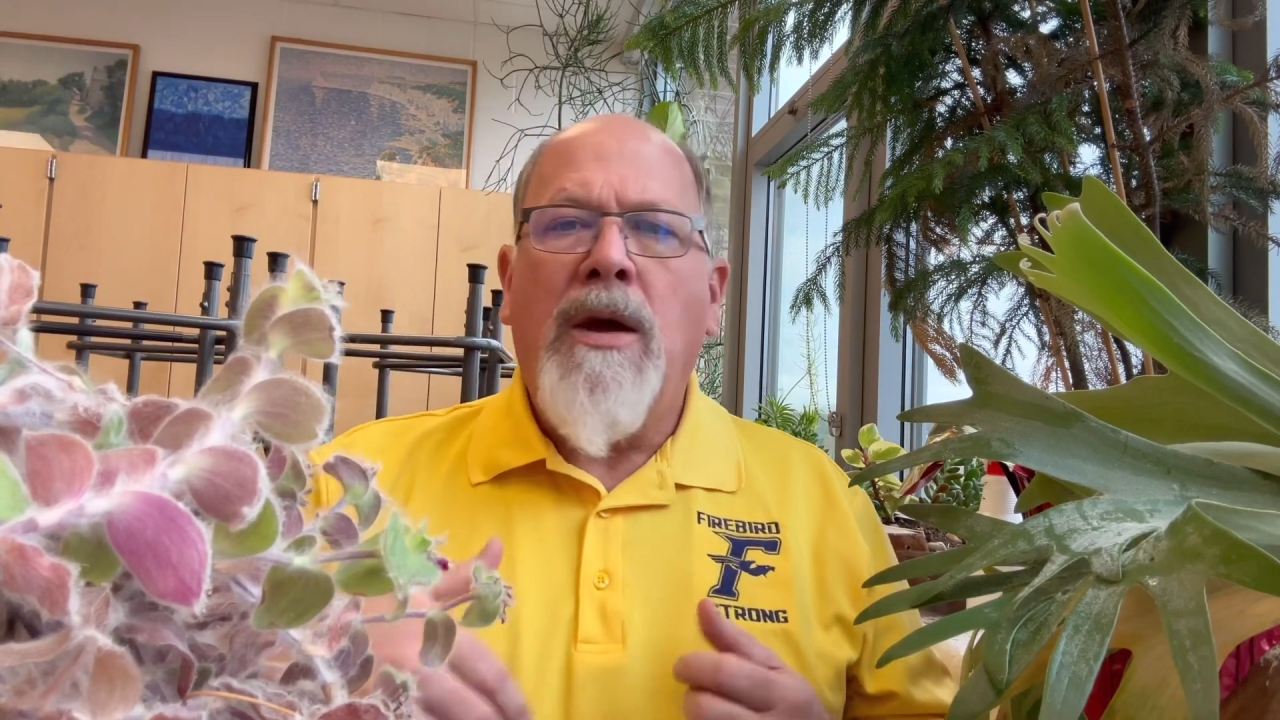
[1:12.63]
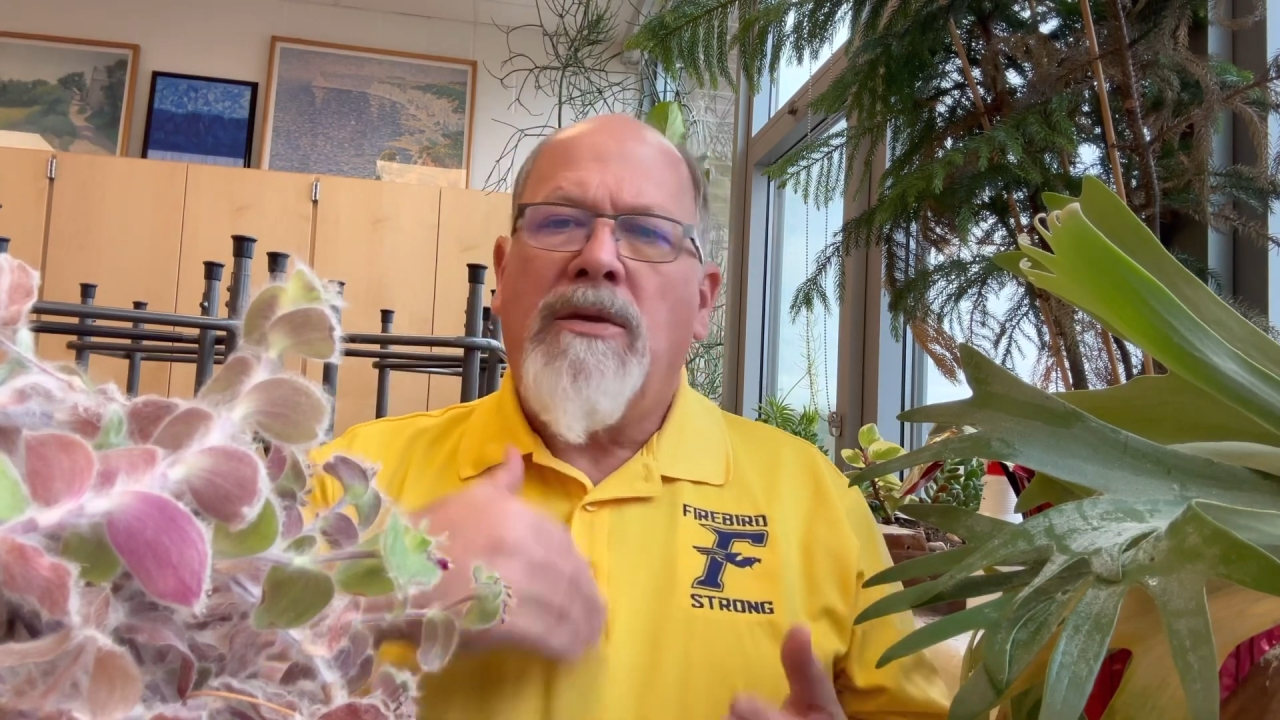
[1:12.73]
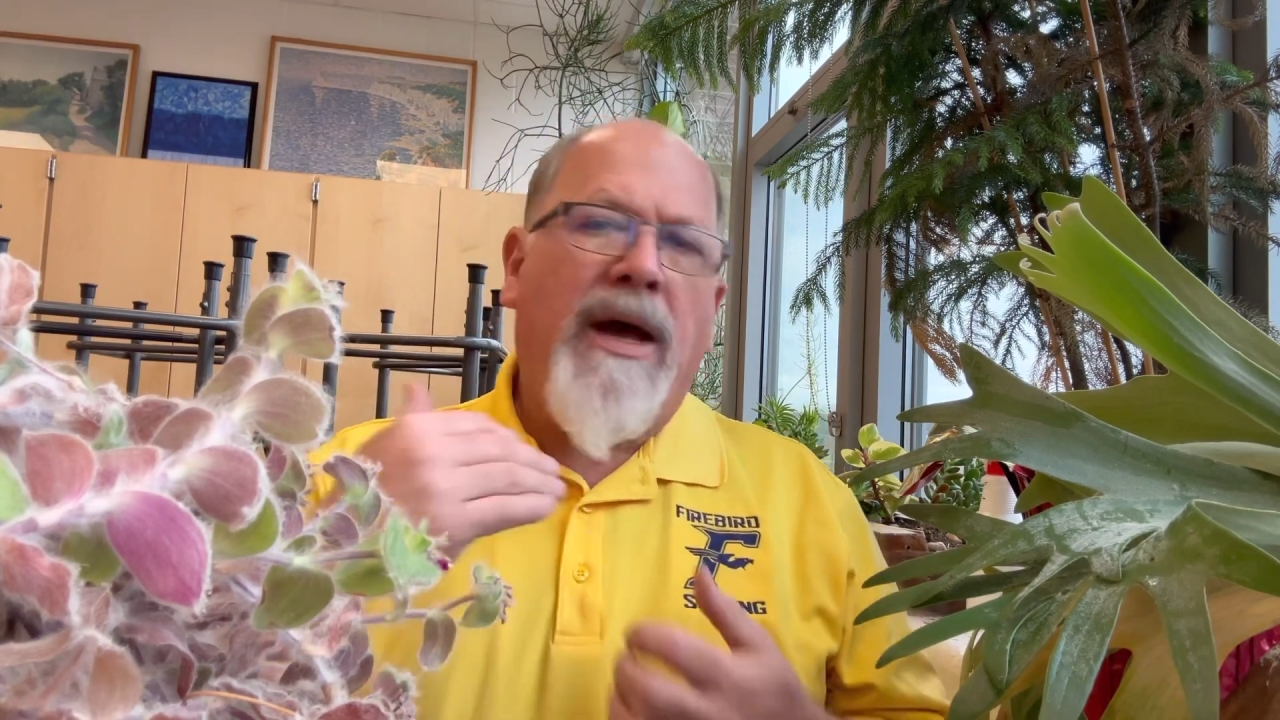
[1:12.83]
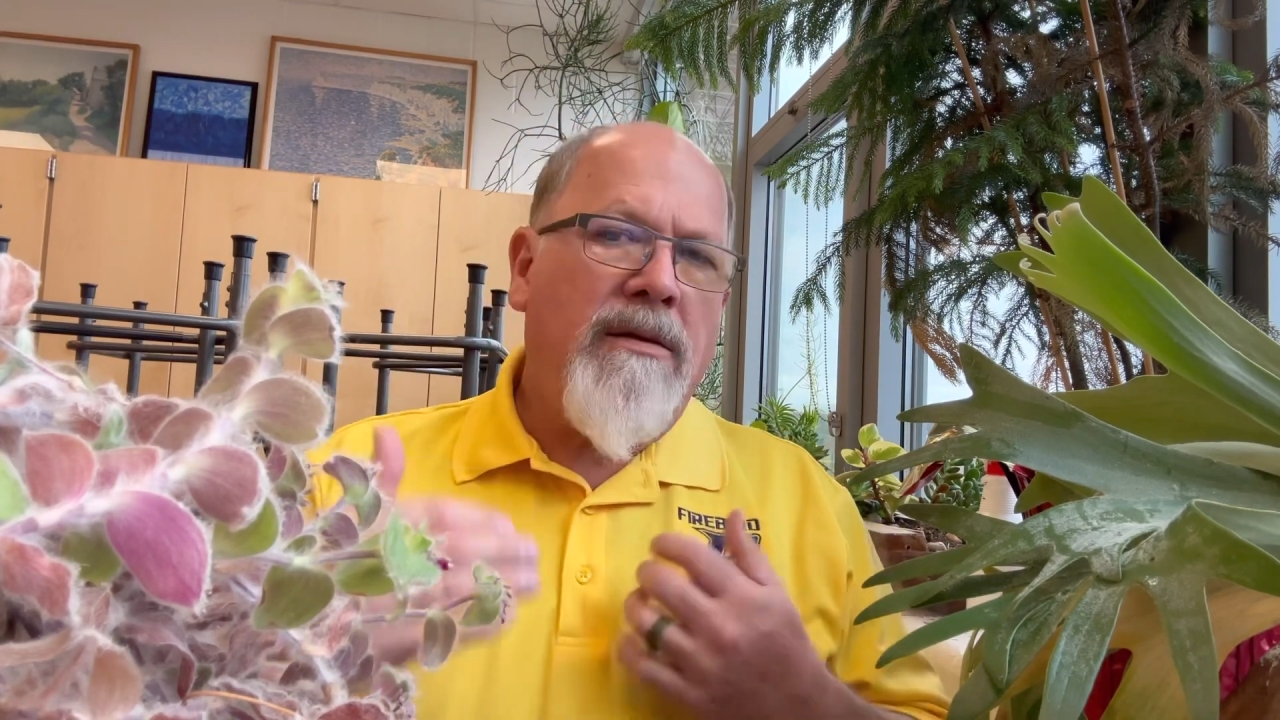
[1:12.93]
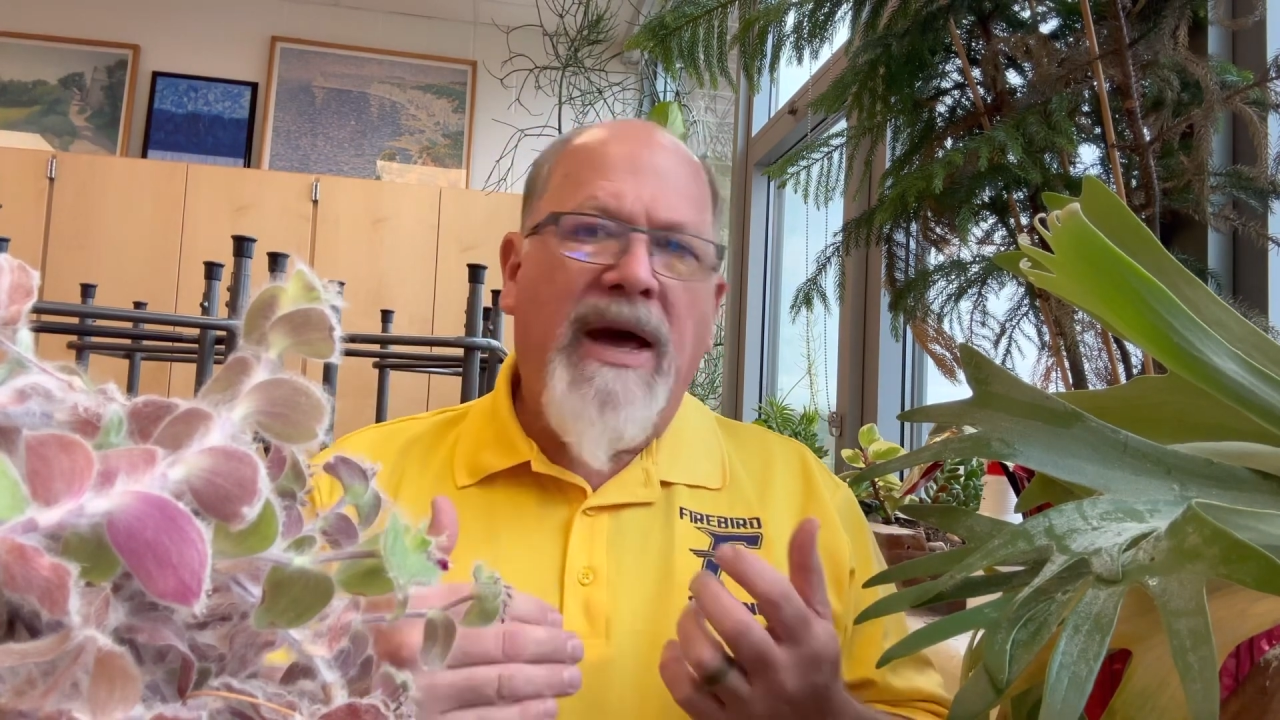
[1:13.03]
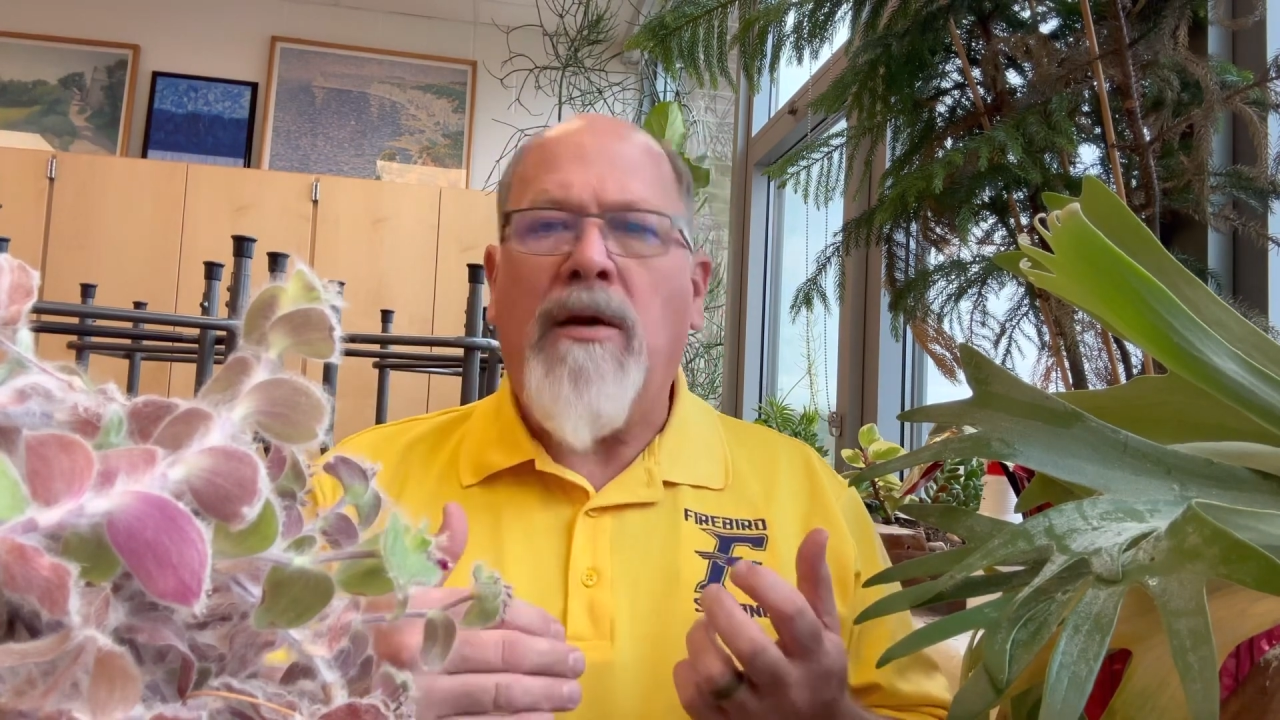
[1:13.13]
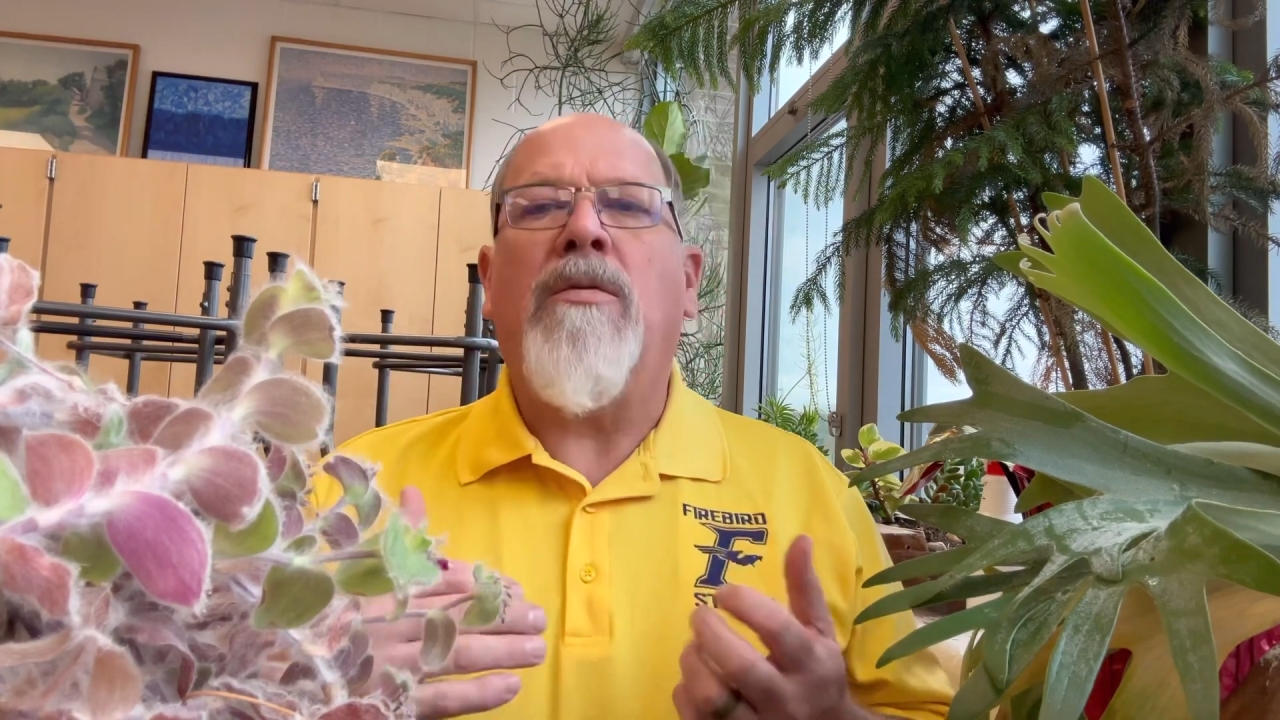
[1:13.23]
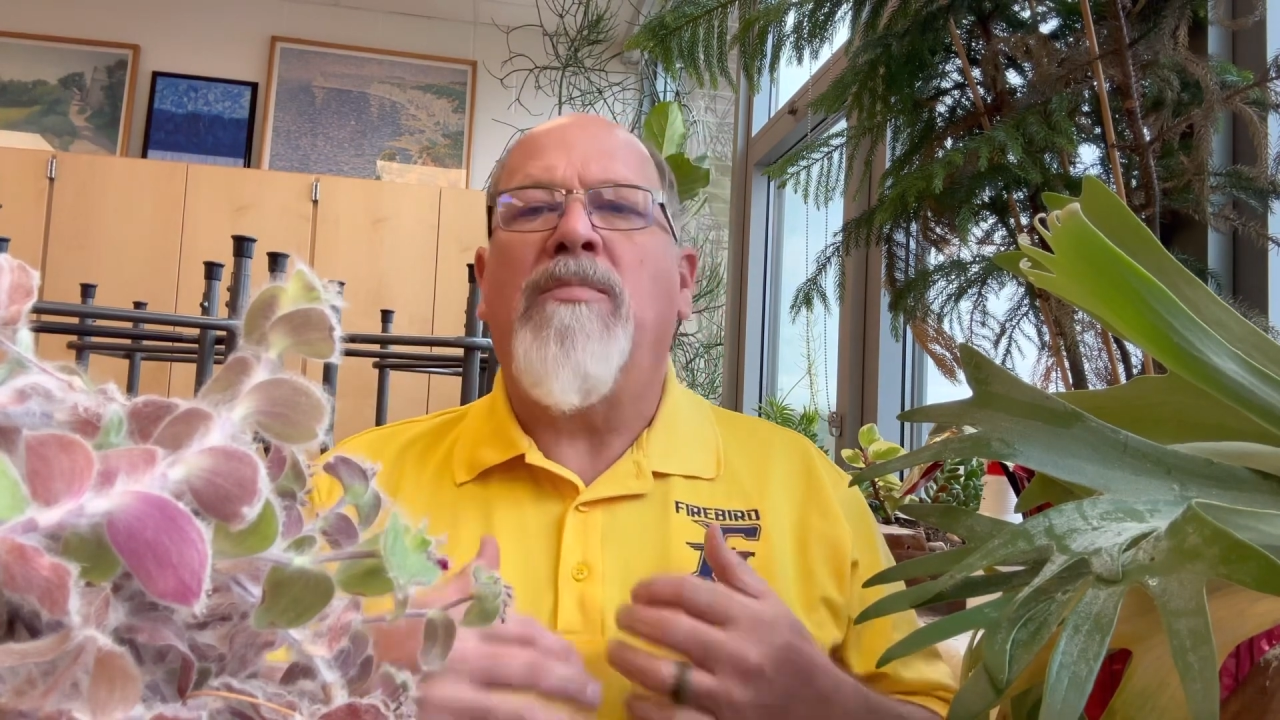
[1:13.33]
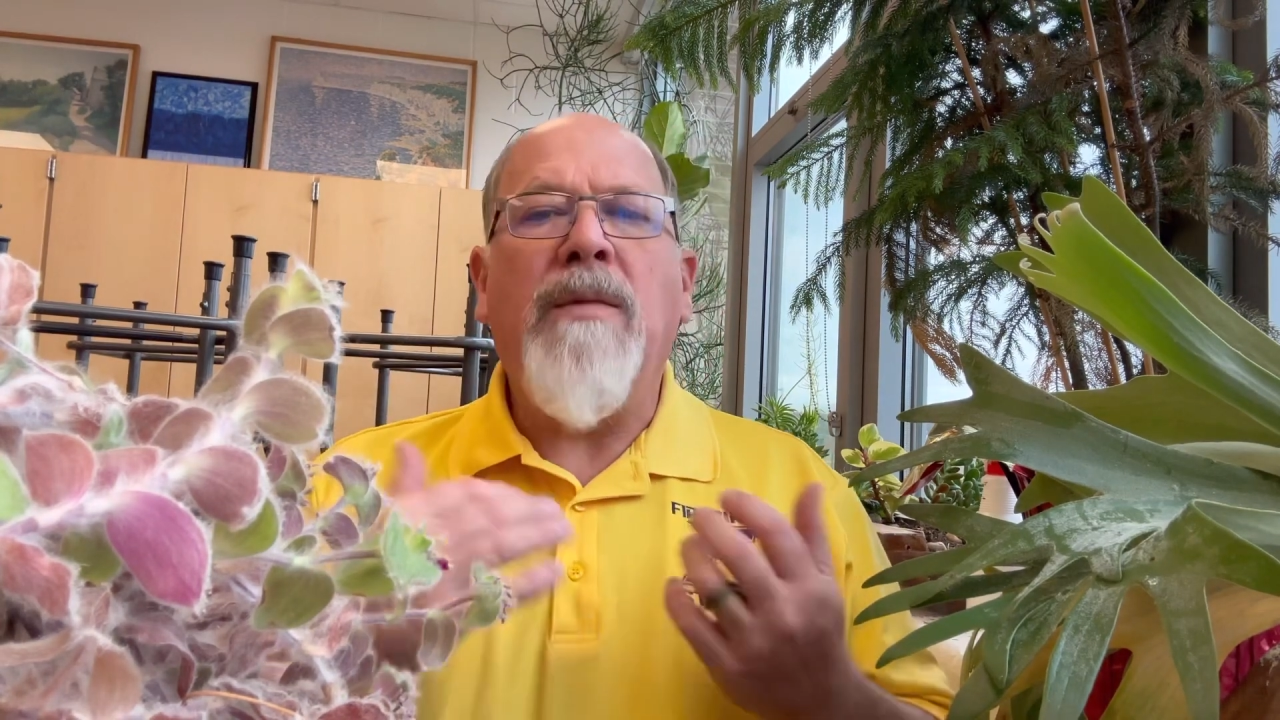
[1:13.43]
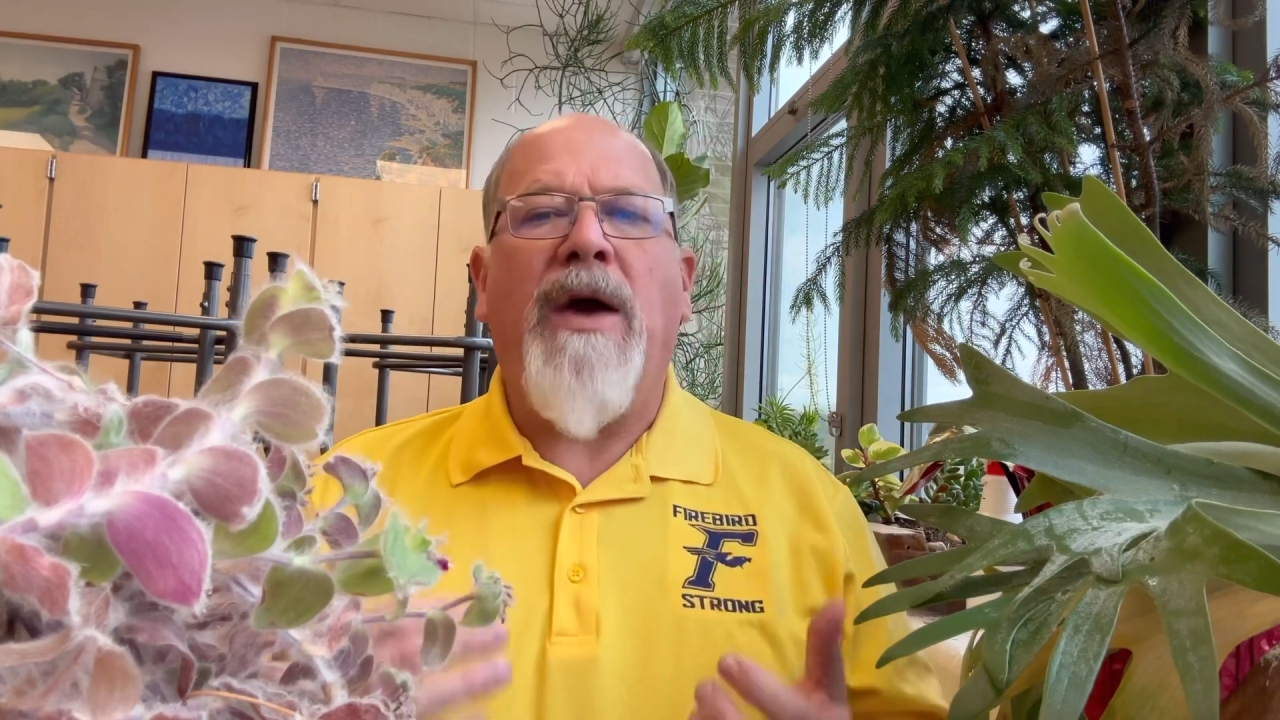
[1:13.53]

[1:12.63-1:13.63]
that, that'll be